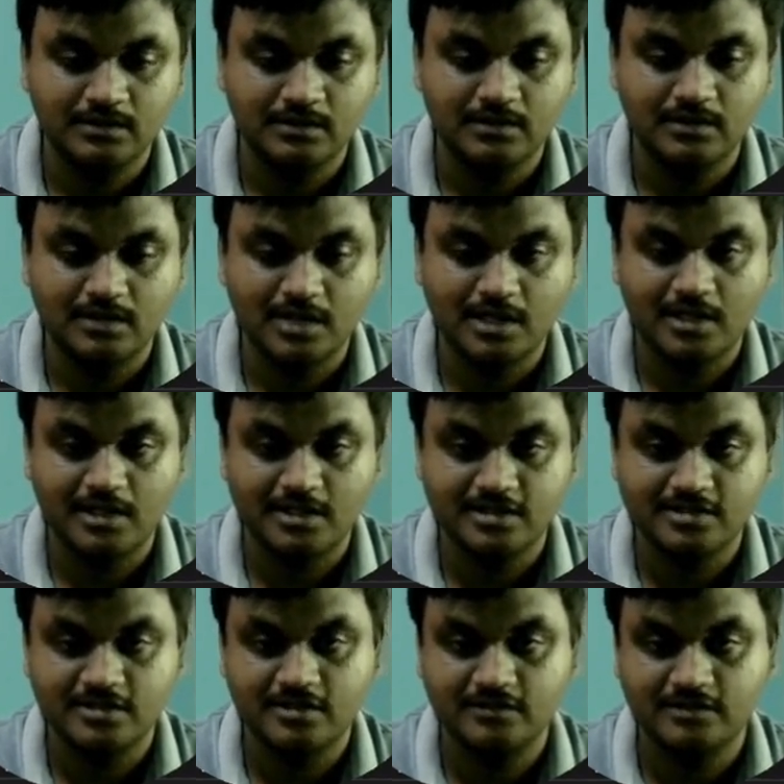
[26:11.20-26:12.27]
red
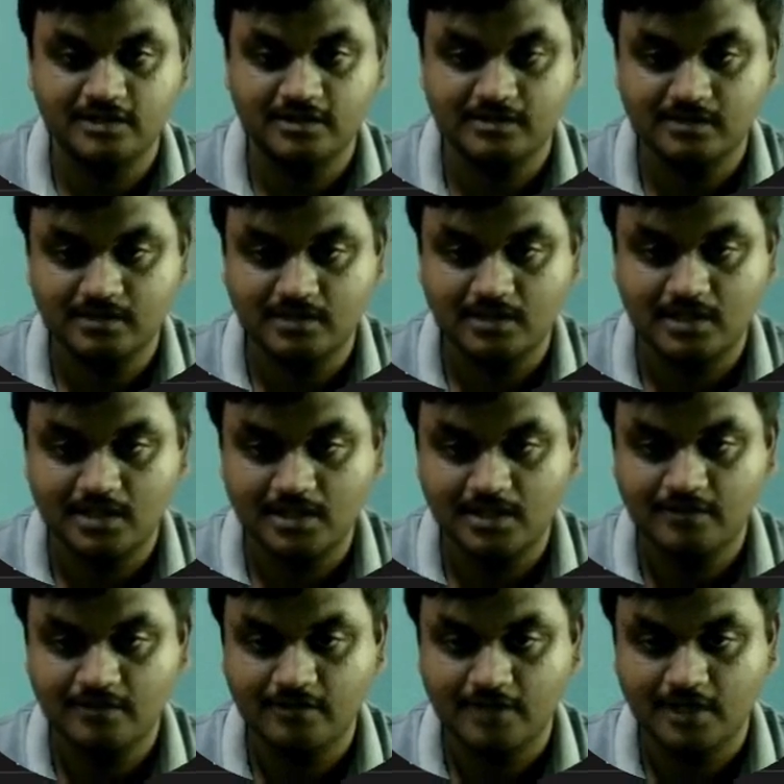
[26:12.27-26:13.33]
instead of this
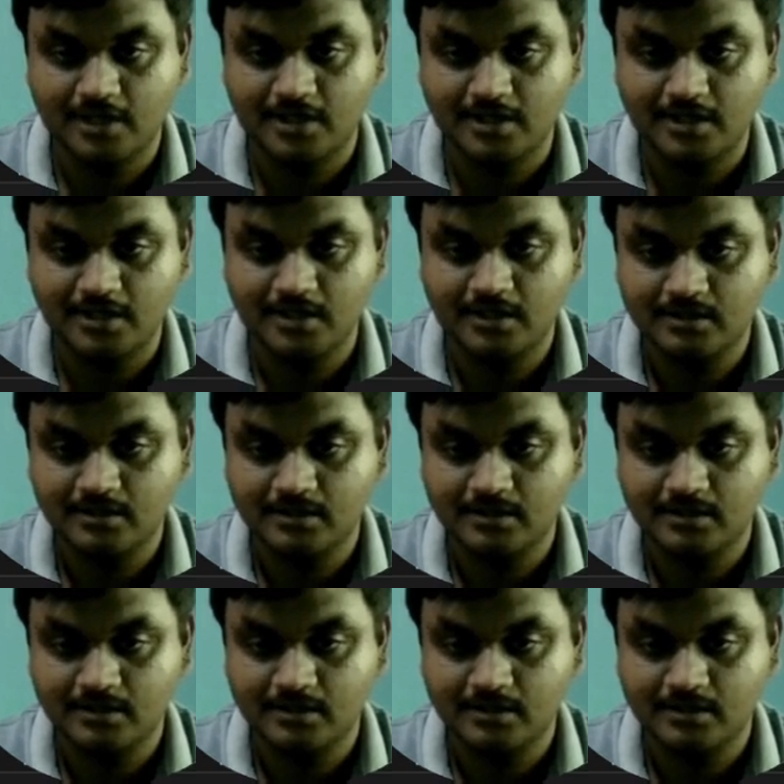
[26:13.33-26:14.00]
red 500,